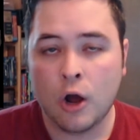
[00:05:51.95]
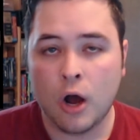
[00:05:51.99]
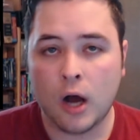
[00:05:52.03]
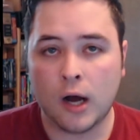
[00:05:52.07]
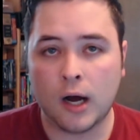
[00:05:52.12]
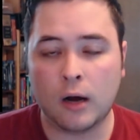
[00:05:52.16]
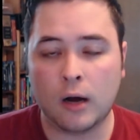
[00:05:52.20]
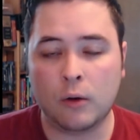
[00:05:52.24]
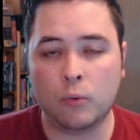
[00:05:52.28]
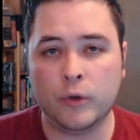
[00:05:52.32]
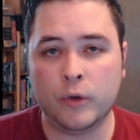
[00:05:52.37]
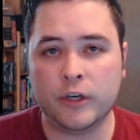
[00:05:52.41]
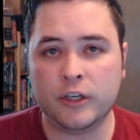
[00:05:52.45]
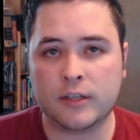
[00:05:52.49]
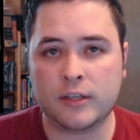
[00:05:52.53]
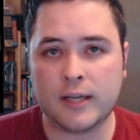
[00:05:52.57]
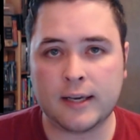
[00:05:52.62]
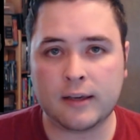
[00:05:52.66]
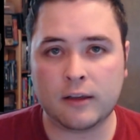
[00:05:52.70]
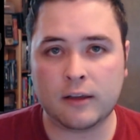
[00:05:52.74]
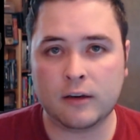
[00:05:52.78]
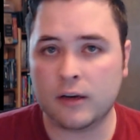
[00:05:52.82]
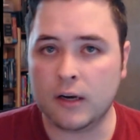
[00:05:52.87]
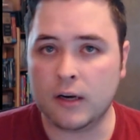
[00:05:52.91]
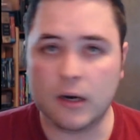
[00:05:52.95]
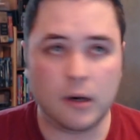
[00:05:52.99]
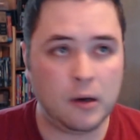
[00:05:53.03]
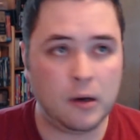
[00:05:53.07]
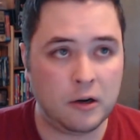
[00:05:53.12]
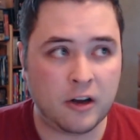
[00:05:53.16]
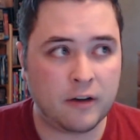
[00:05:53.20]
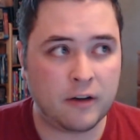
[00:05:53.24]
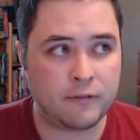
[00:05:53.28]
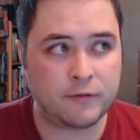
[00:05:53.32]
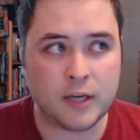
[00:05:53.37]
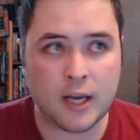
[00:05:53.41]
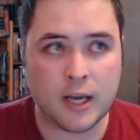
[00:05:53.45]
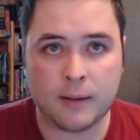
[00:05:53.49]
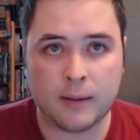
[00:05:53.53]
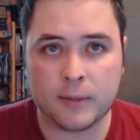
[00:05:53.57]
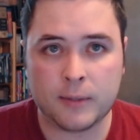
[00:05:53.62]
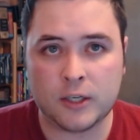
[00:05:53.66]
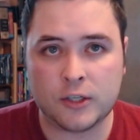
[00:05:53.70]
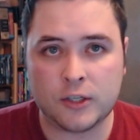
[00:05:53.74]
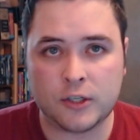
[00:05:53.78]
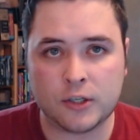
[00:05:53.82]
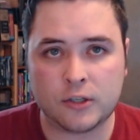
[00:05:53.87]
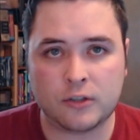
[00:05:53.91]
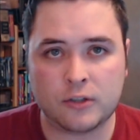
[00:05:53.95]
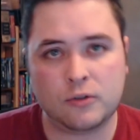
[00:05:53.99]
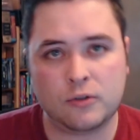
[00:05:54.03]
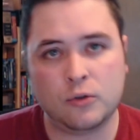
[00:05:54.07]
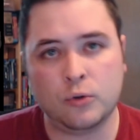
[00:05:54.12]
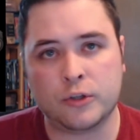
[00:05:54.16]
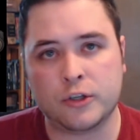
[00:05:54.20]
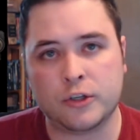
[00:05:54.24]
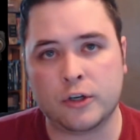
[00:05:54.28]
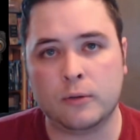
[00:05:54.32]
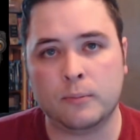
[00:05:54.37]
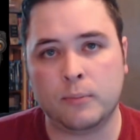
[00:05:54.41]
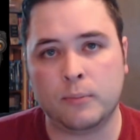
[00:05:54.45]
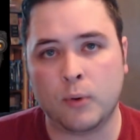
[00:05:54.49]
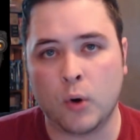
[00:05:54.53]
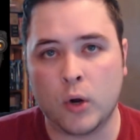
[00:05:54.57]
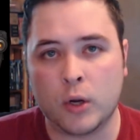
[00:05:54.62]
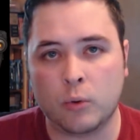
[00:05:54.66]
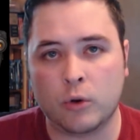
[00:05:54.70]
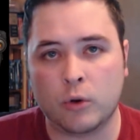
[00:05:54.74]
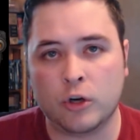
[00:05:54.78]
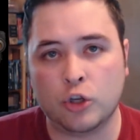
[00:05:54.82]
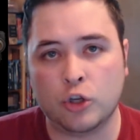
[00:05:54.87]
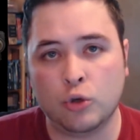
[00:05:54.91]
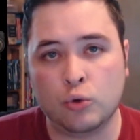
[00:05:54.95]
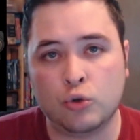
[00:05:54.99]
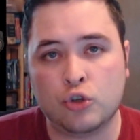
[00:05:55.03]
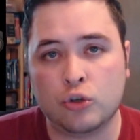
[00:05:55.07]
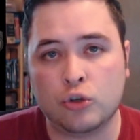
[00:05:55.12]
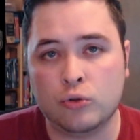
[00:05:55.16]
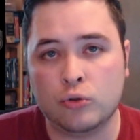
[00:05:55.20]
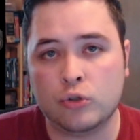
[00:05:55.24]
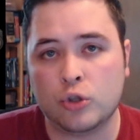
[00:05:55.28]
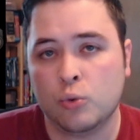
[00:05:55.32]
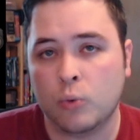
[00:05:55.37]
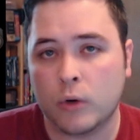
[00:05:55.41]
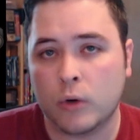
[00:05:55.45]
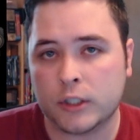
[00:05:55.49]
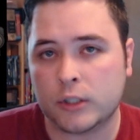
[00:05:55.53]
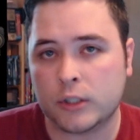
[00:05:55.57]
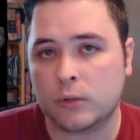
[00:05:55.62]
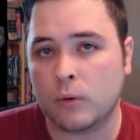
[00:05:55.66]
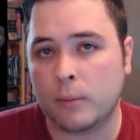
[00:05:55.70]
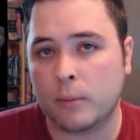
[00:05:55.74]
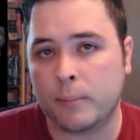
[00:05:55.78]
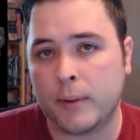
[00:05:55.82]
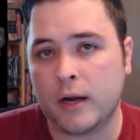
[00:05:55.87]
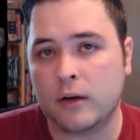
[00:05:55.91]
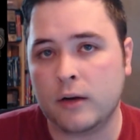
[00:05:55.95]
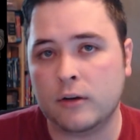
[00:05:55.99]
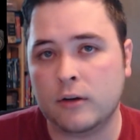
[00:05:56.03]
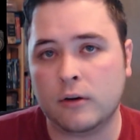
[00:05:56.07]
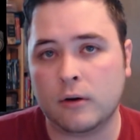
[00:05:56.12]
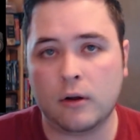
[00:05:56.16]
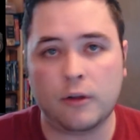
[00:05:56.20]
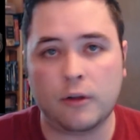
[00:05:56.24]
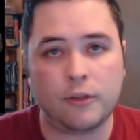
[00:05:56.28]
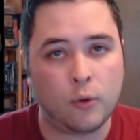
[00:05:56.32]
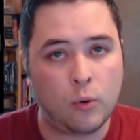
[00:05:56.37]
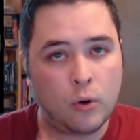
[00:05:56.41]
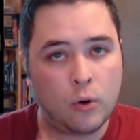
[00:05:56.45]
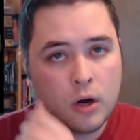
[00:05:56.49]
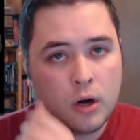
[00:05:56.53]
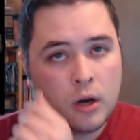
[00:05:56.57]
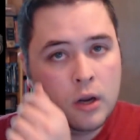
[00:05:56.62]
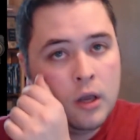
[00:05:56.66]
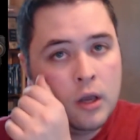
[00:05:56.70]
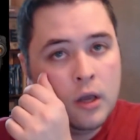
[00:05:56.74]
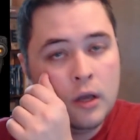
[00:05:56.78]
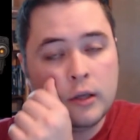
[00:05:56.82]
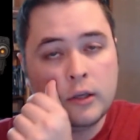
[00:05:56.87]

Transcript: When taking enough damage to a certain point where you choose you want to repair your Thor,